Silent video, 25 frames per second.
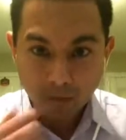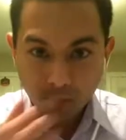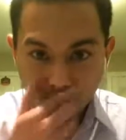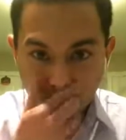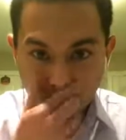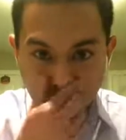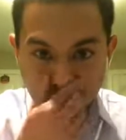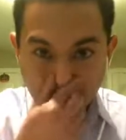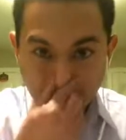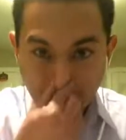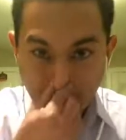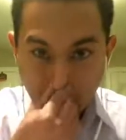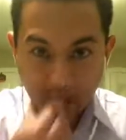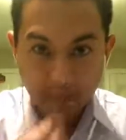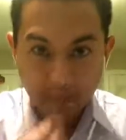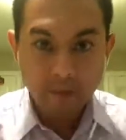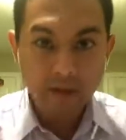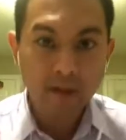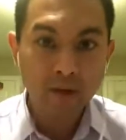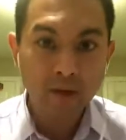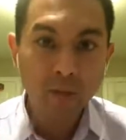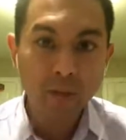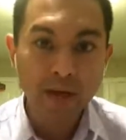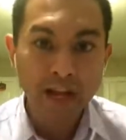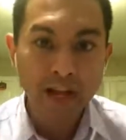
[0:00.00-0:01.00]
we
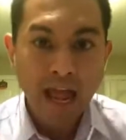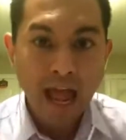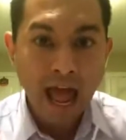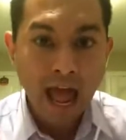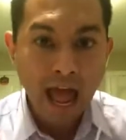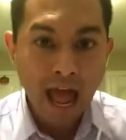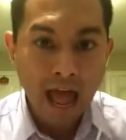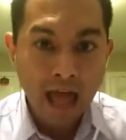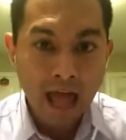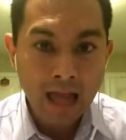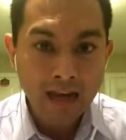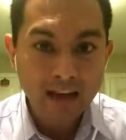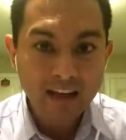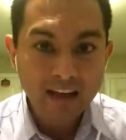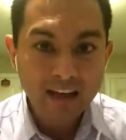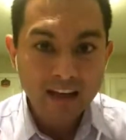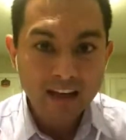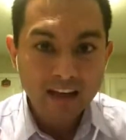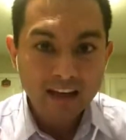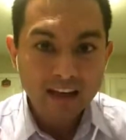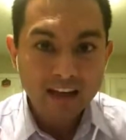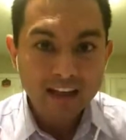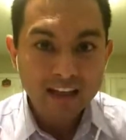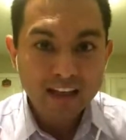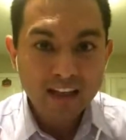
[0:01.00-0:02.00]
probably would have had
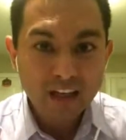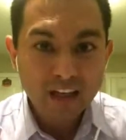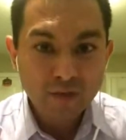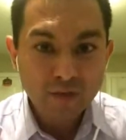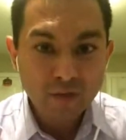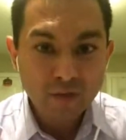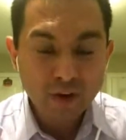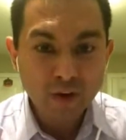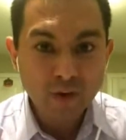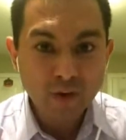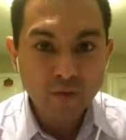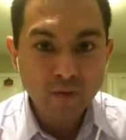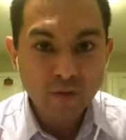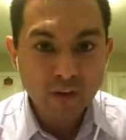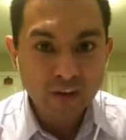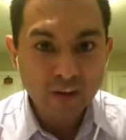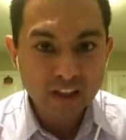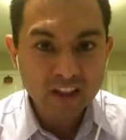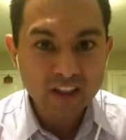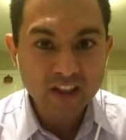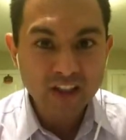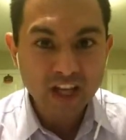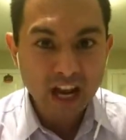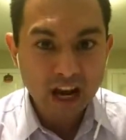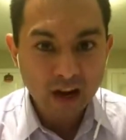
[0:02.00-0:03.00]
different
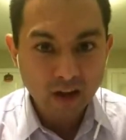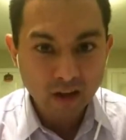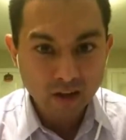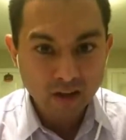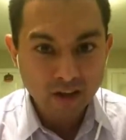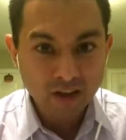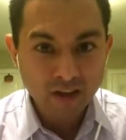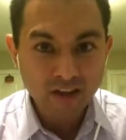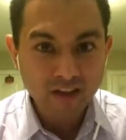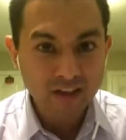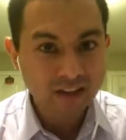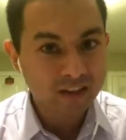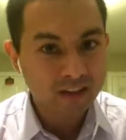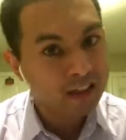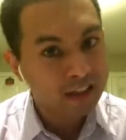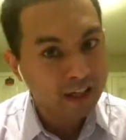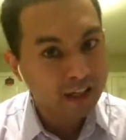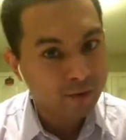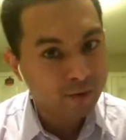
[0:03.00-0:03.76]
village elders in the